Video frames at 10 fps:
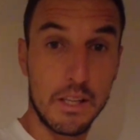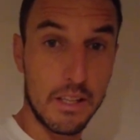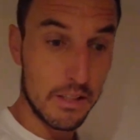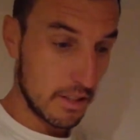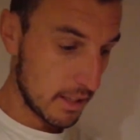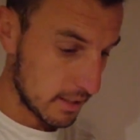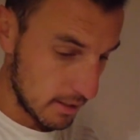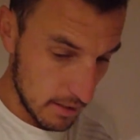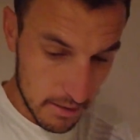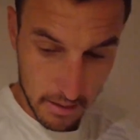here, like
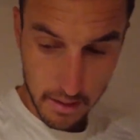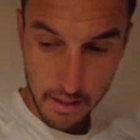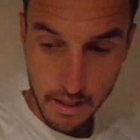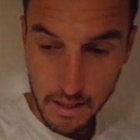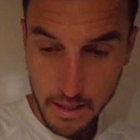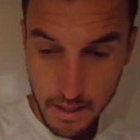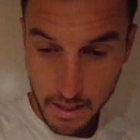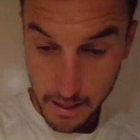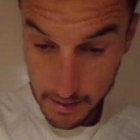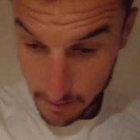easily.
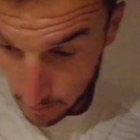And